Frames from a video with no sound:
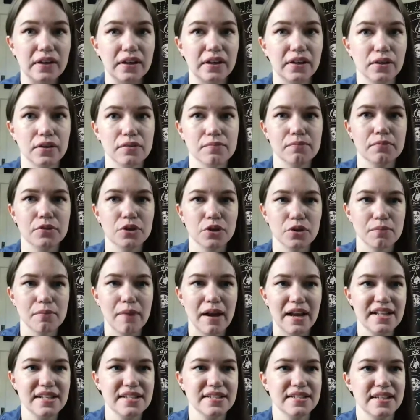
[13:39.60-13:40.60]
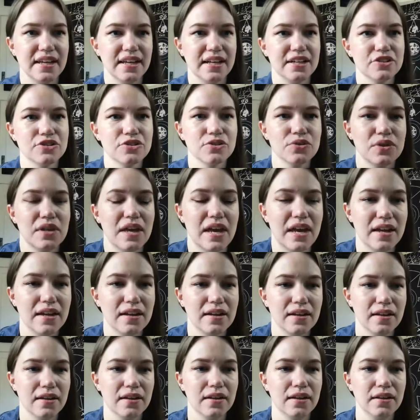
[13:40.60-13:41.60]
your mindset so that
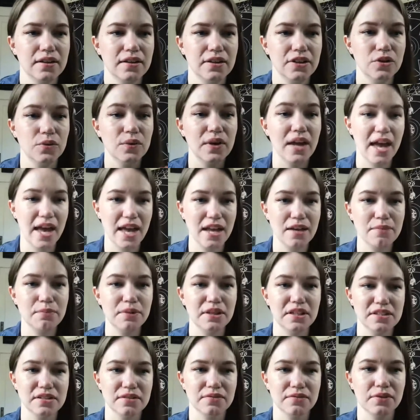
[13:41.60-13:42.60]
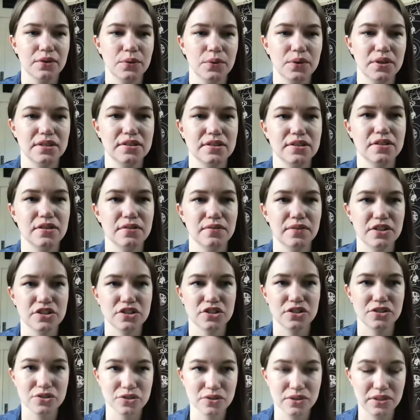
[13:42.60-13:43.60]
you can be devoted to your
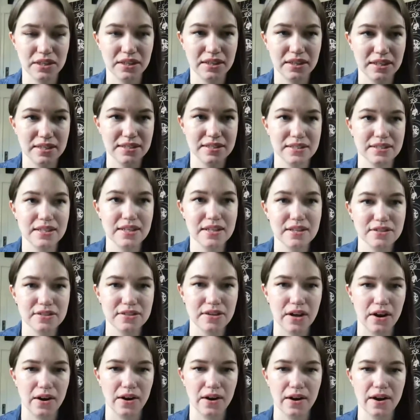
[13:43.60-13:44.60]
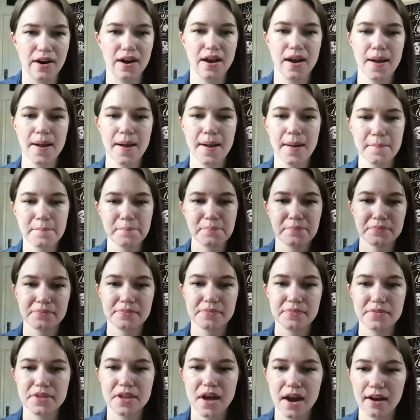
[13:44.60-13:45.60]
vision, so that these things are
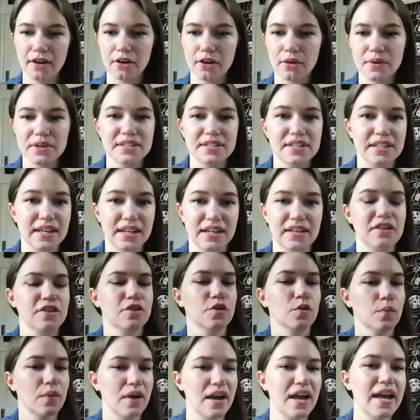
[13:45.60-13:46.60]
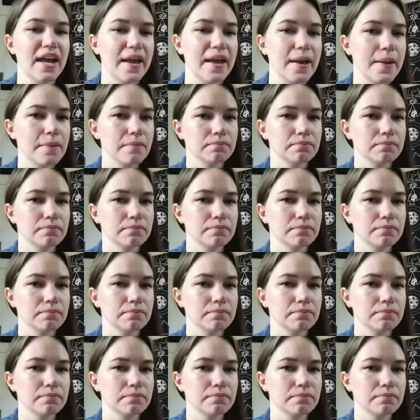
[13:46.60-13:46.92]
not going to get in your way.